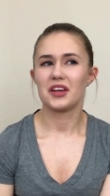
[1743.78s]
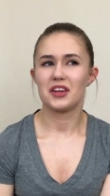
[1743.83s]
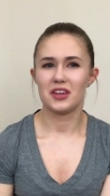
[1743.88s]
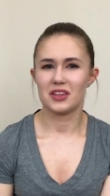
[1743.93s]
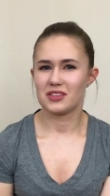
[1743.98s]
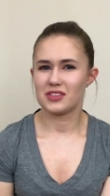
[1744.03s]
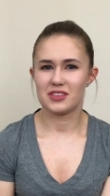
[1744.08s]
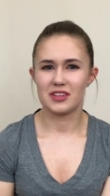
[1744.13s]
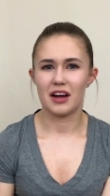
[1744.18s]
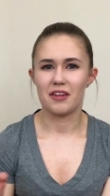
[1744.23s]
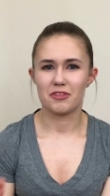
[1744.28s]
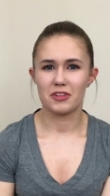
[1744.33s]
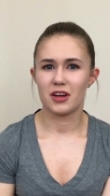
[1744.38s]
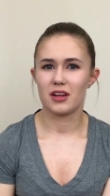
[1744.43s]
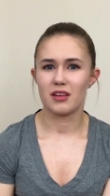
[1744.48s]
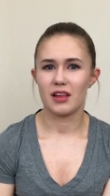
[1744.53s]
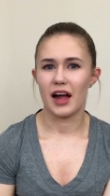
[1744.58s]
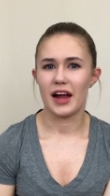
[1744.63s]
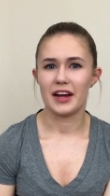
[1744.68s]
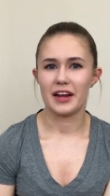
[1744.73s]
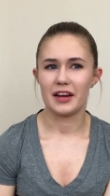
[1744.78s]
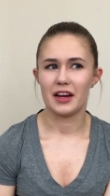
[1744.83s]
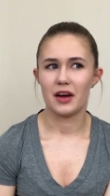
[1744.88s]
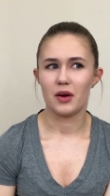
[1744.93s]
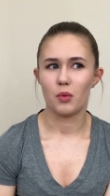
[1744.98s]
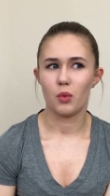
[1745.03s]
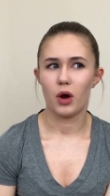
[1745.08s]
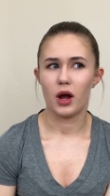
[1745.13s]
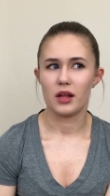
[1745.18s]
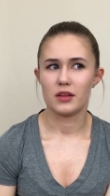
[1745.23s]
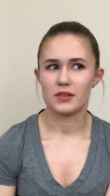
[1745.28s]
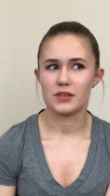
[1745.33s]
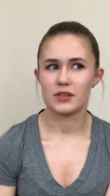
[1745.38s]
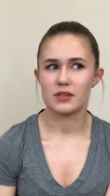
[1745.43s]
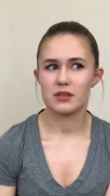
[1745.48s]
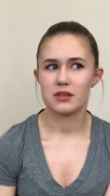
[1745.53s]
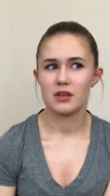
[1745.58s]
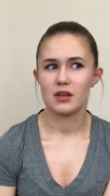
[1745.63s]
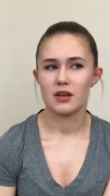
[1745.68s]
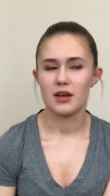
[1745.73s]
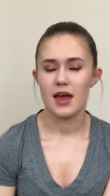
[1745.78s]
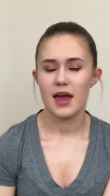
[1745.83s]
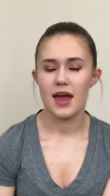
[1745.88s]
of good stuff collided at once.